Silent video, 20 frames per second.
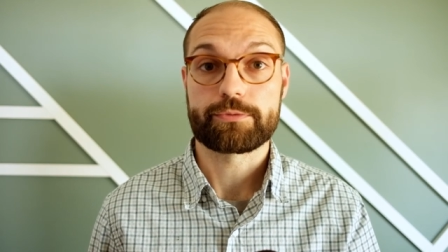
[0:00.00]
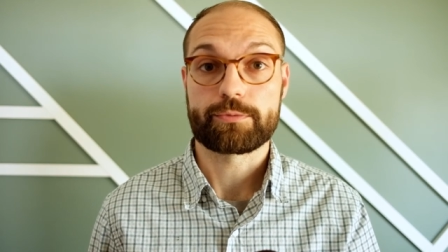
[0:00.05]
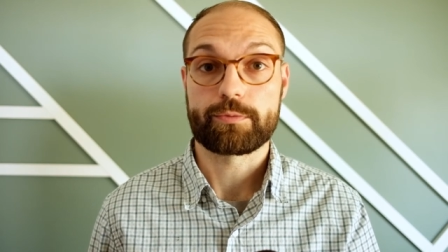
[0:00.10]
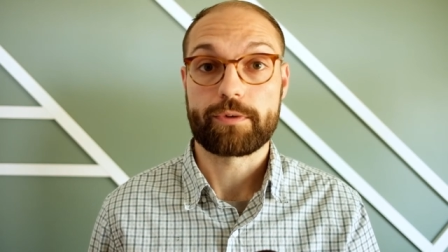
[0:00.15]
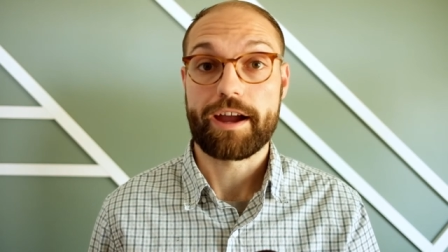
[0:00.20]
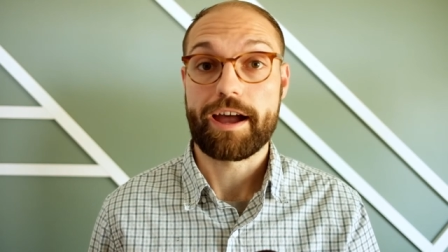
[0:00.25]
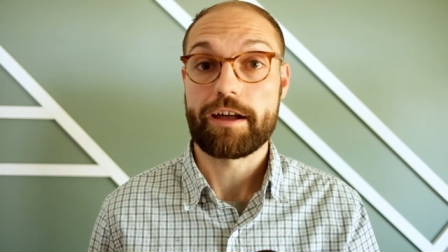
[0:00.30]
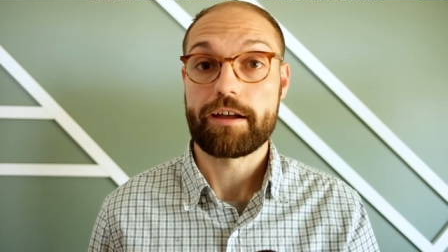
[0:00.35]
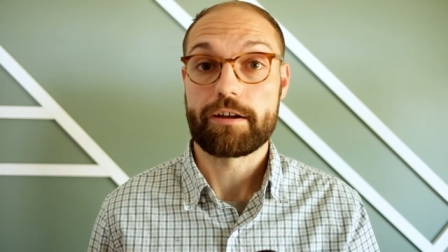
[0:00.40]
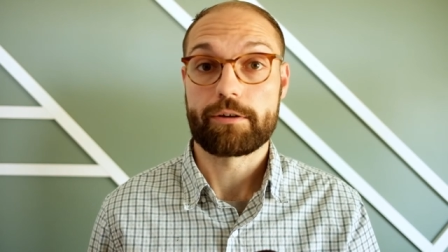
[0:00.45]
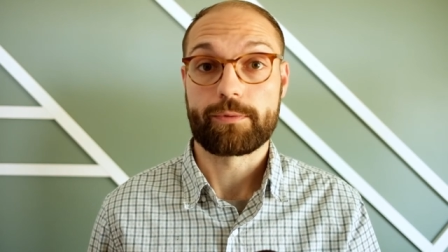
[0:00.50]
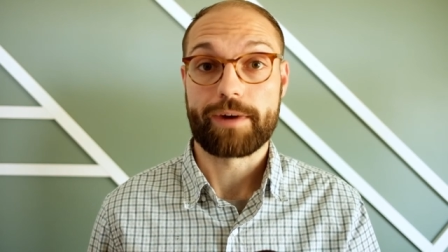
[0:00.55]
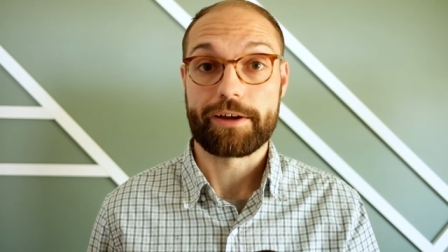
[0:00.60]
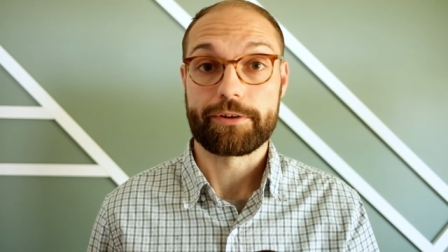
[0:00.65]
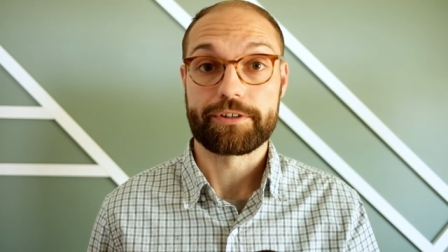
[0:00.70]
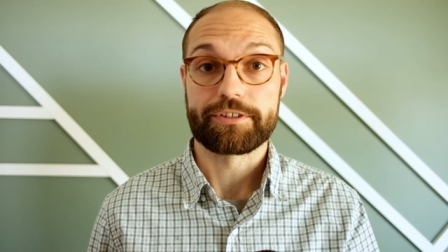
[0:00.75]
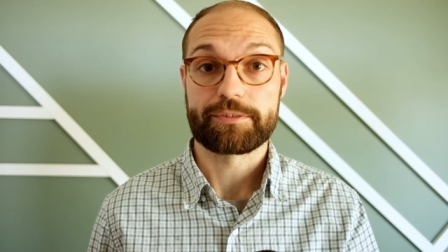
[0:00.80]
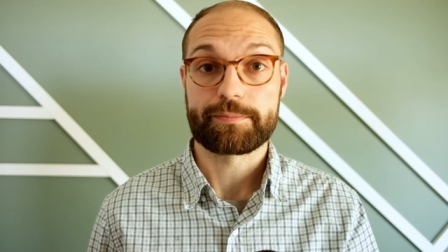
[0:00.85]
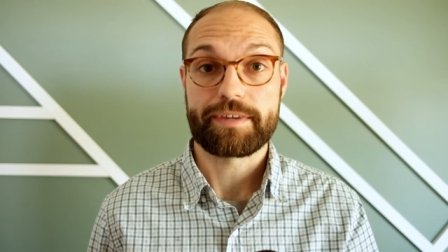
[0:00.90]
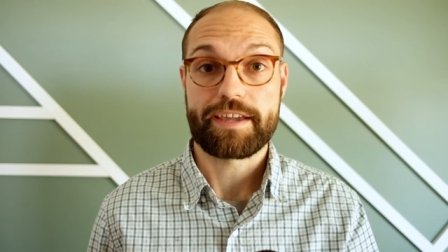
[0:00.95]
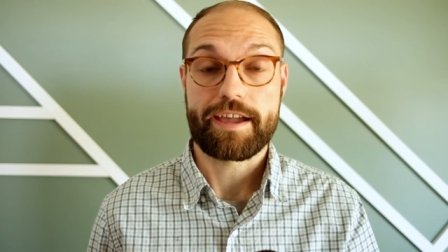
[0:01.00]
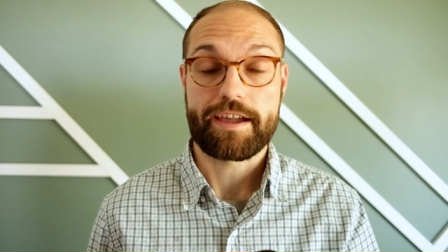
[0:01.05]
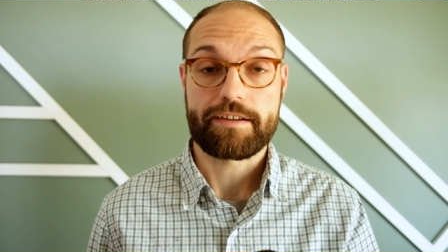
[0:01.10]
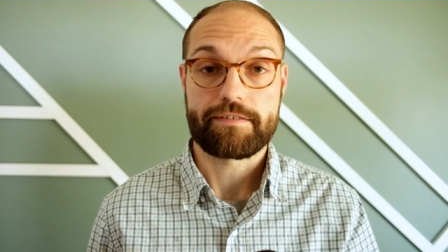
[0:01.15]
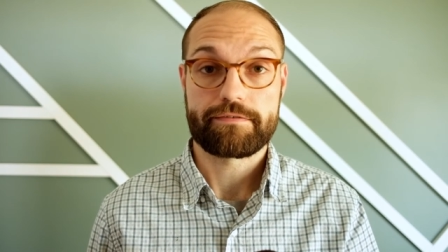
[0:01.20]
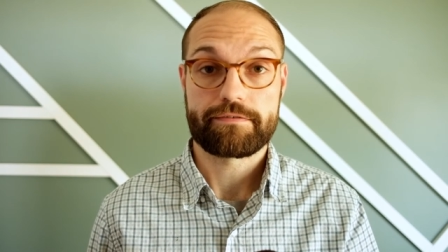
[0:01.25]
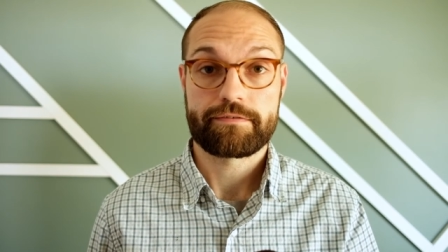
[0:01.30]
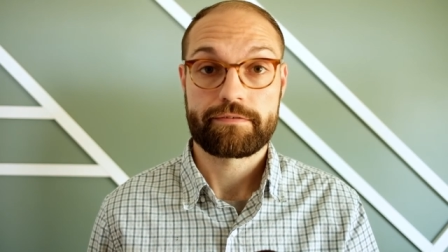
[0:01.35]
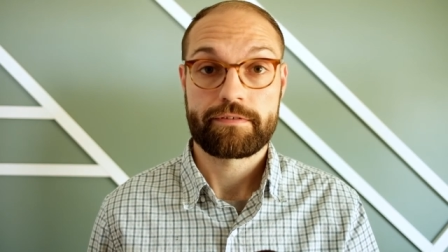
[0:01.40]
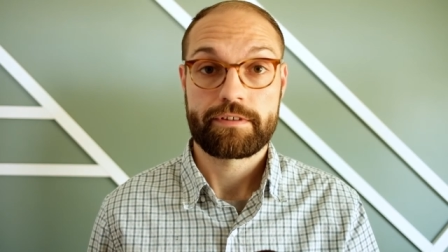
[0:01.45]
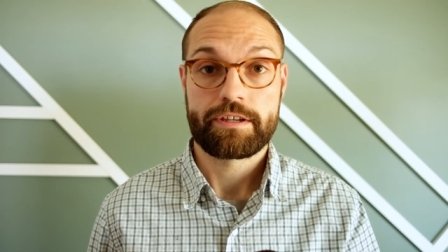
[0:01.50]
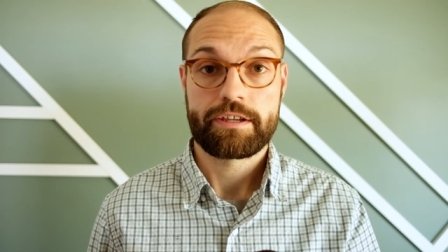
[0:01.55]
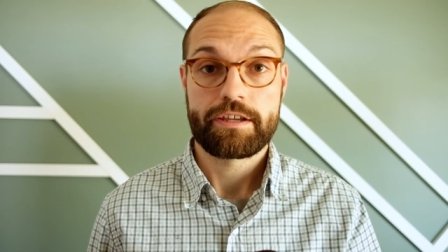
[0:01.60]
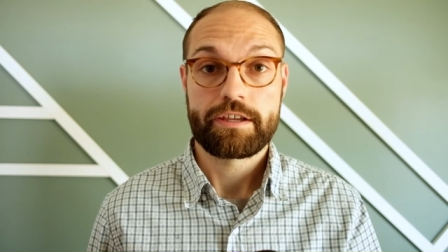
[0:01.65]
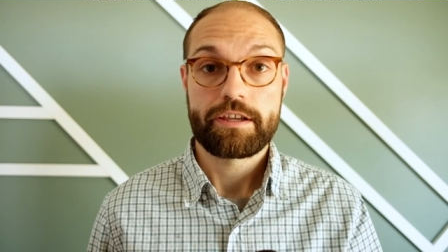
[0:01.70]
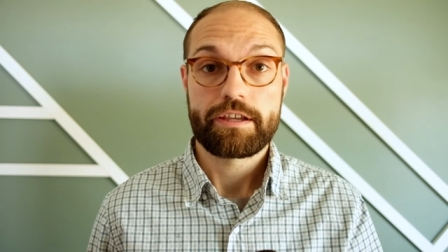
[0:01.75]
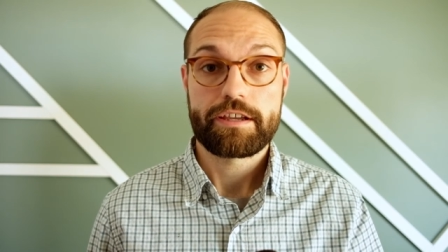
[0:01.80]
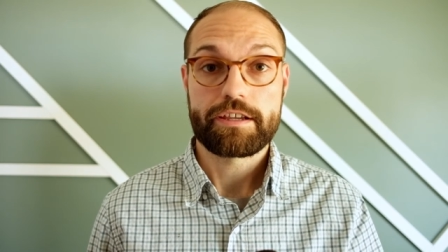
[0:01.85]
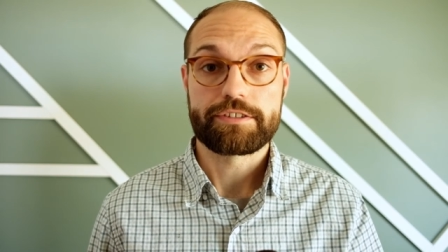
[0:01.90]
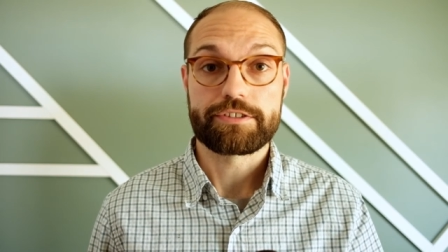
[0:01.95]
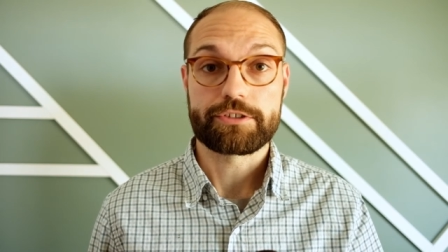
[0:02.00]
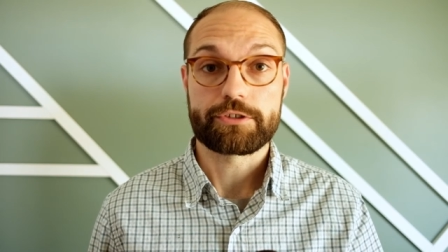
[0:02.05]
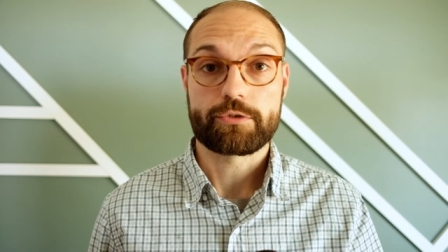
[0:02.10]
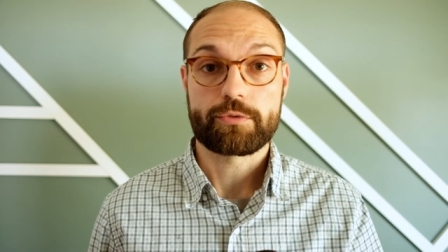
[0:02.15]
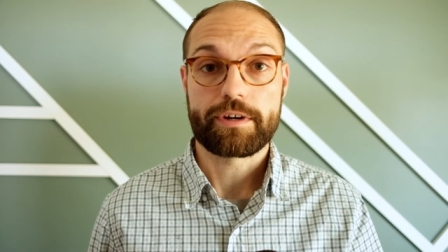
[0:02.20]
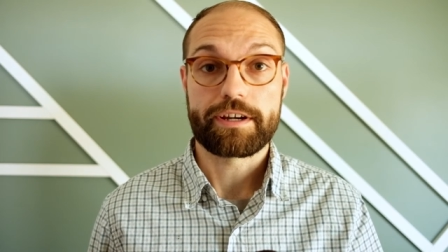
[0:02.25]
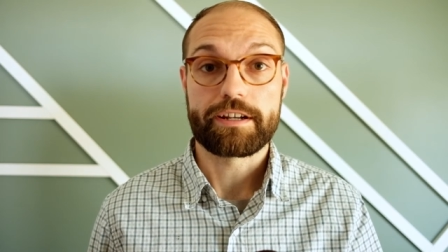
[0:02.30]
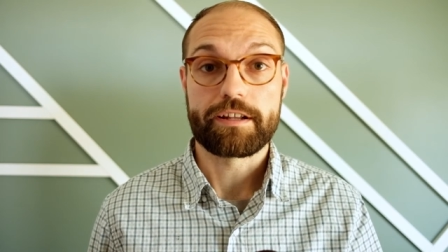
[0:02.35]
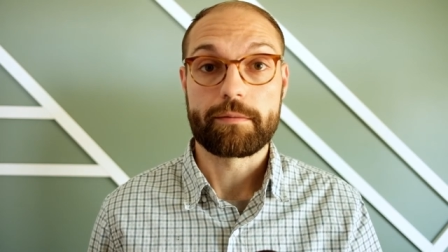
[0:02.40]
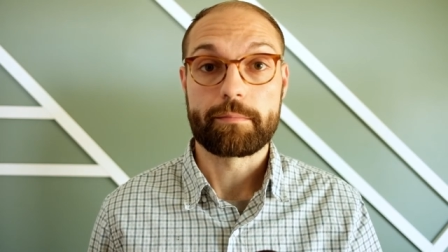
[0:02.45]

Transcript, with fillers: around us behave is to create a